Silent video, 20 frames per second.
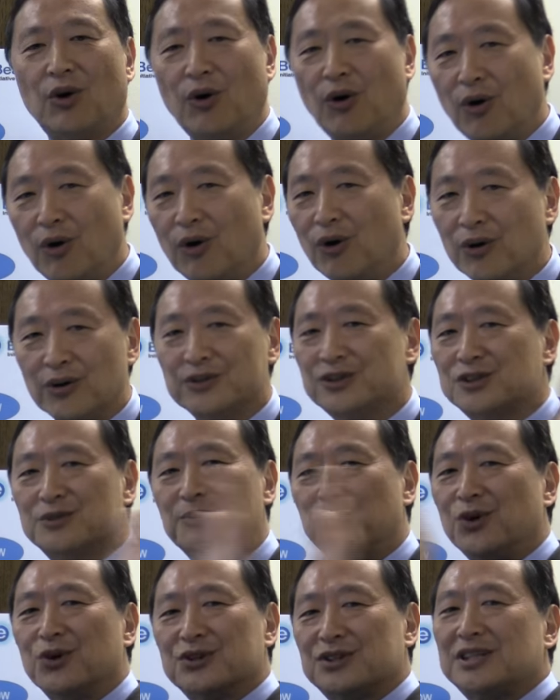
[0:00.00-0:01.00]
all
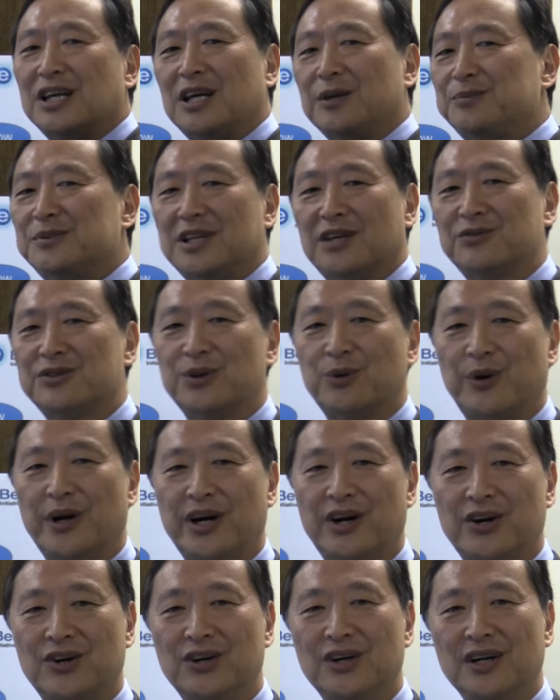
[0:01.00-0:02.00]
small shapes
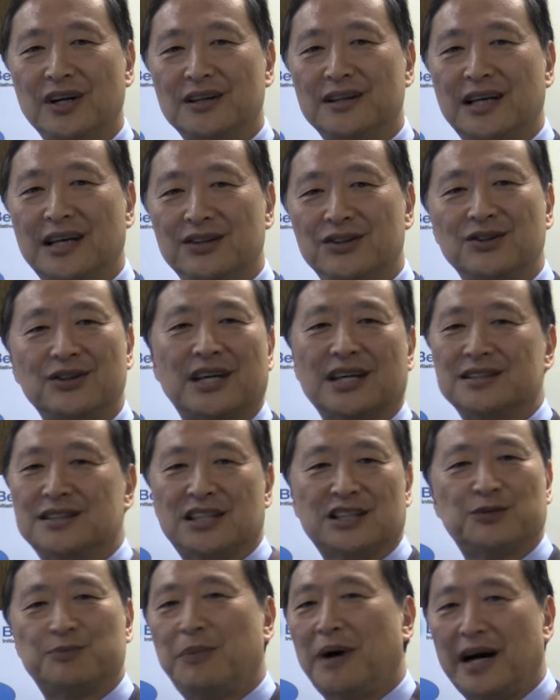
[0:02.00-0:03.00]
everywhere, then you can
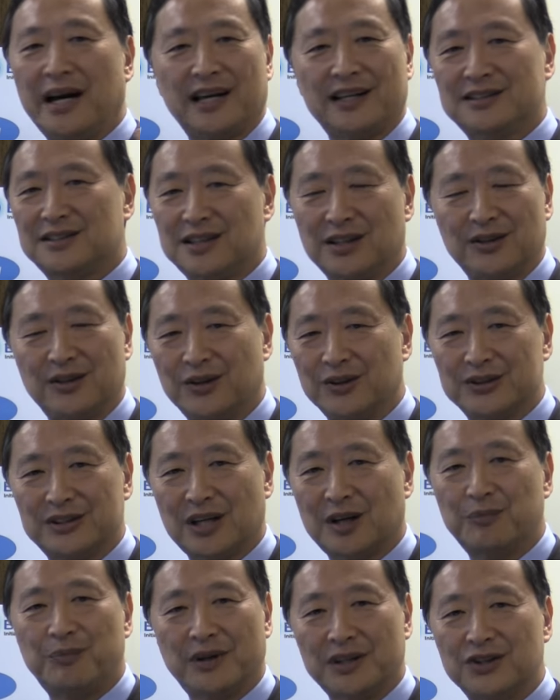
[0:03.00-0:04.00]
just bias the dose
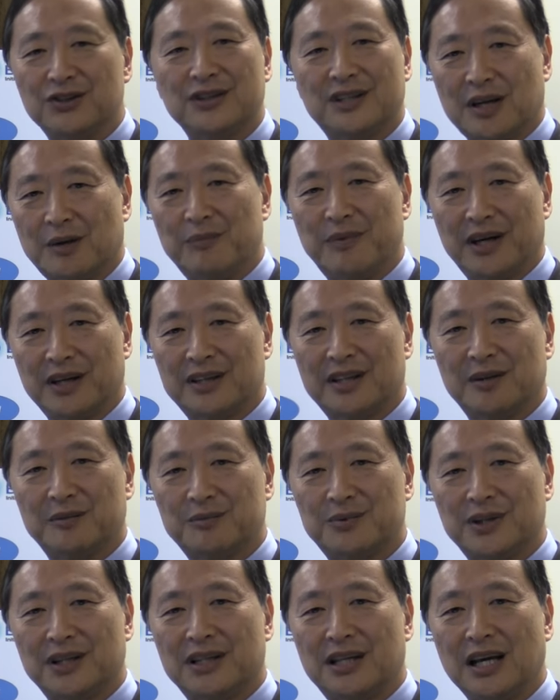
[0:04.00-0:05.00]
up and you can make them
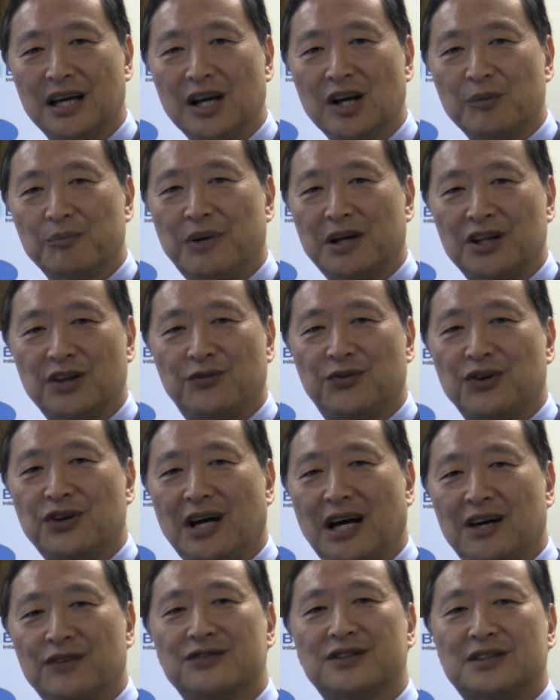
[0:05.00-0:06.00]
print. But if you
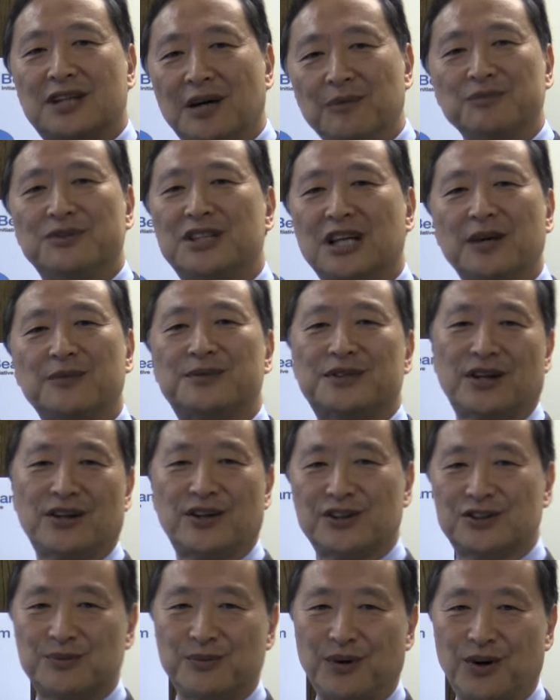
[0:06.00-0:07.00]
have some shapes that
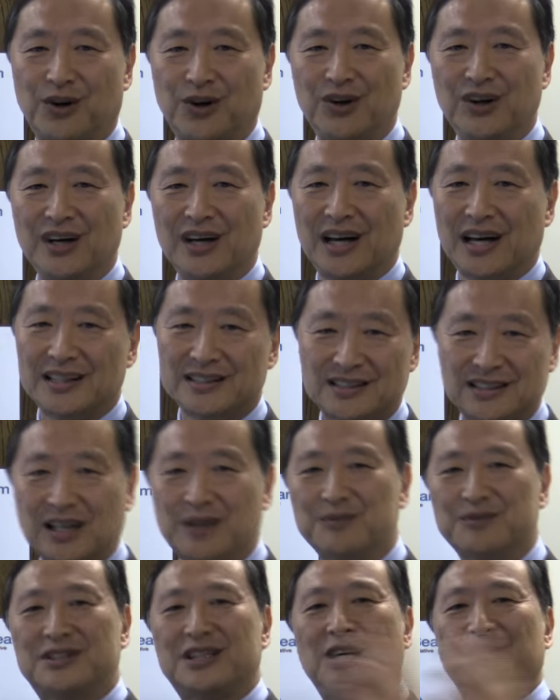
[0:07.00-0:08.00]
are small and
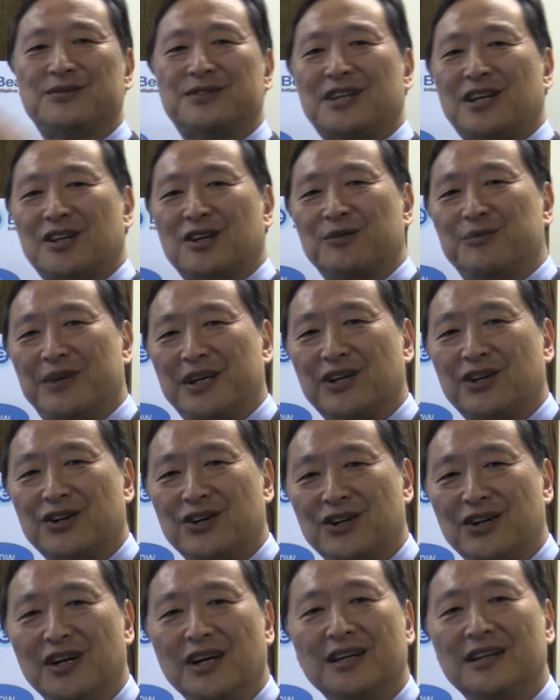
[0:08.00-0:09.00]
some shapes that are bigger,
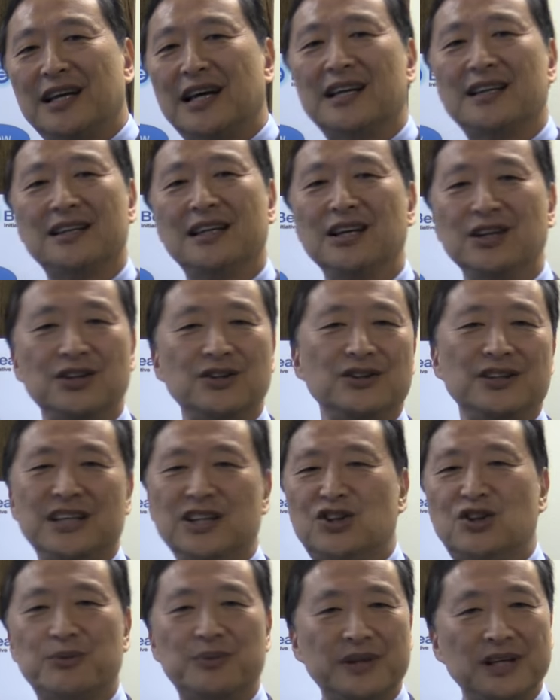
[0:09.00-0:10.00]
then you
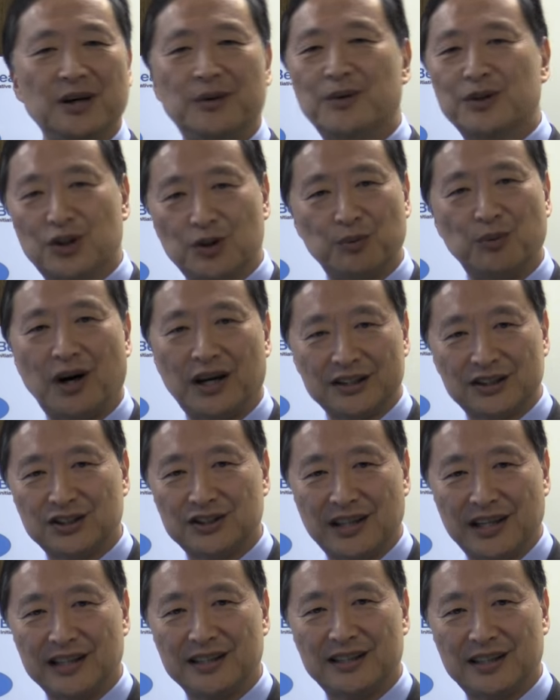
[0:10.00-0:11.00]
need to be able to
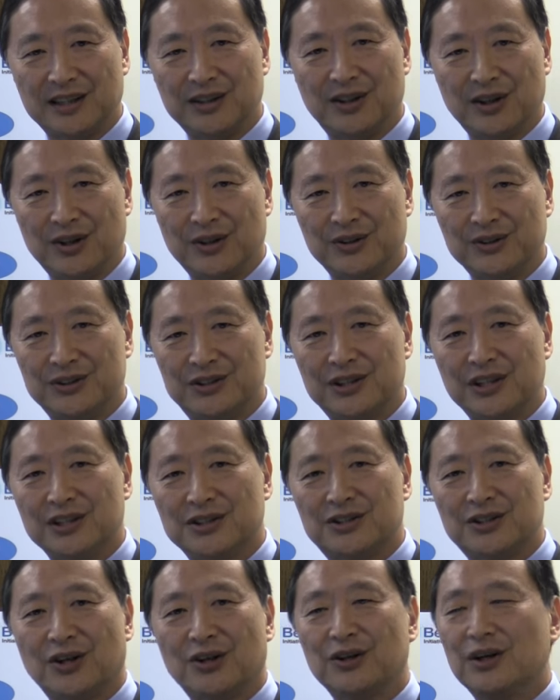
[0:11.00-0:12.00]
modulate the dose.
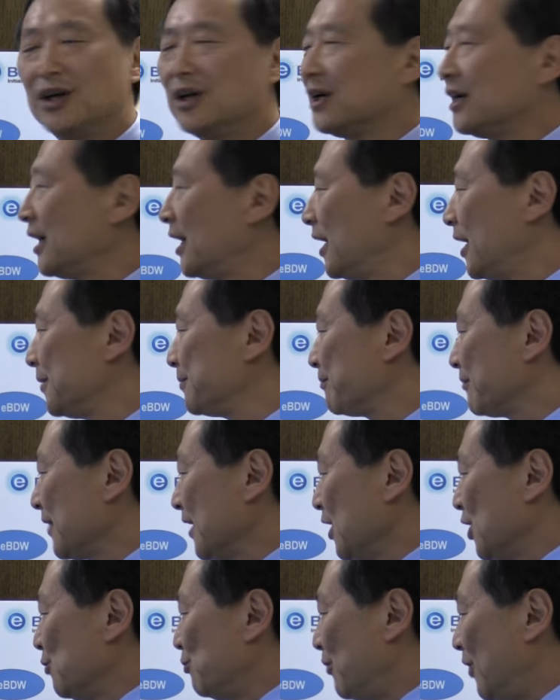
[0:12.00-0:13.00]
So um,
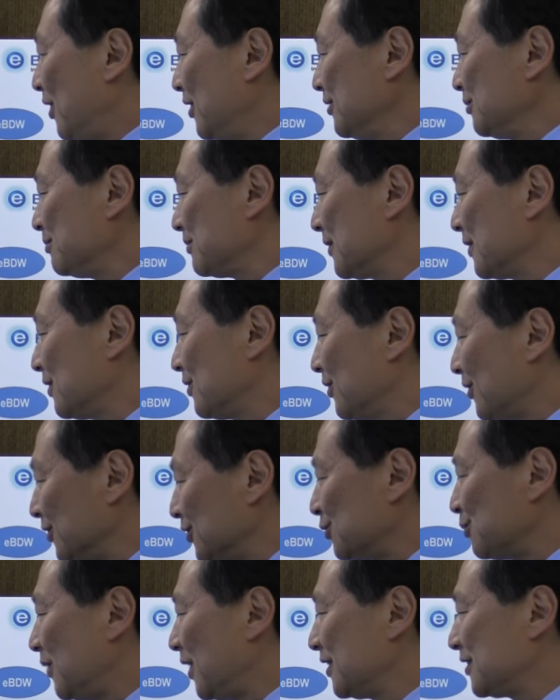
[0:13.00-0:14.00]
mod
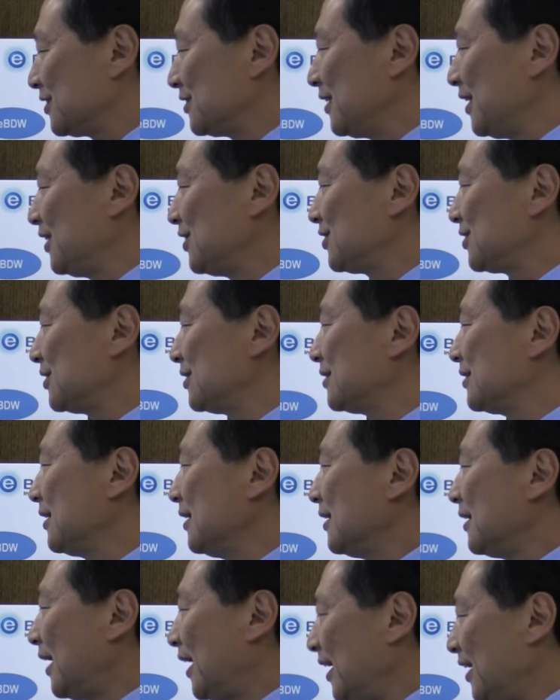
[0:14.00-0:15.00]
dose modulation,
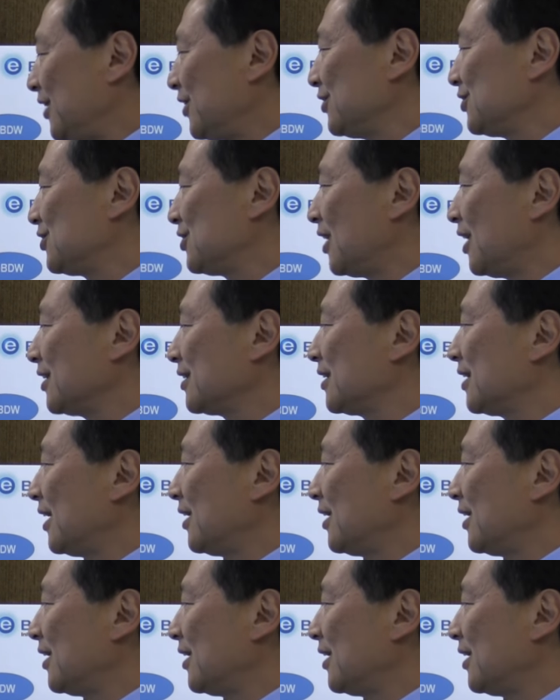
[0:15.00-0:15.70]
higher shot